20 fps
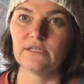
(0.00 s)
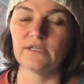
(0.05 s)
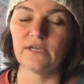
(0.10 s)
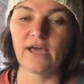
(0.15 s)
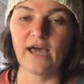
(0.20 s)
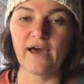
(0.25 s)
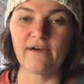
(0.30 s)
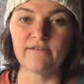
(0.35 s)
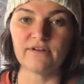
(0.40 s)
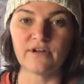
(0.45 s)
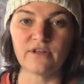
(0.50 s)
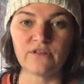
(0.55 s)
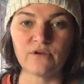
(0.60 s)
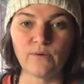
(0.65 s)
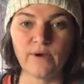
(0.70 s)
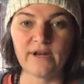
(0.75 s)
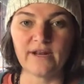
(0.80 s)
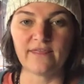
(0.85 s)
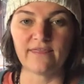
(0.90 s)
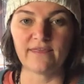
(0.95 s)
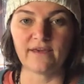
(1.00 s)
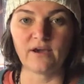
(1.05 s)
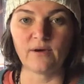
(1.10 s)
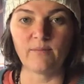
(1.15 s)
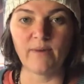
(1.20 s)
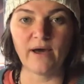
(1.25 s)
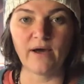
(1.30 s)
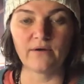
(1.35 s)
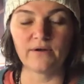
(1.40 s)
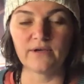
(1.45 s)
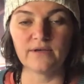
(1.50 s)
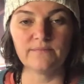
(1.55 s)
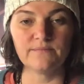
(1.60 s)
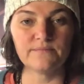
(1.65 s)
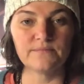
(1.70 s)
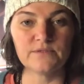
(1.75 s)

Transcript: have another way to think about it.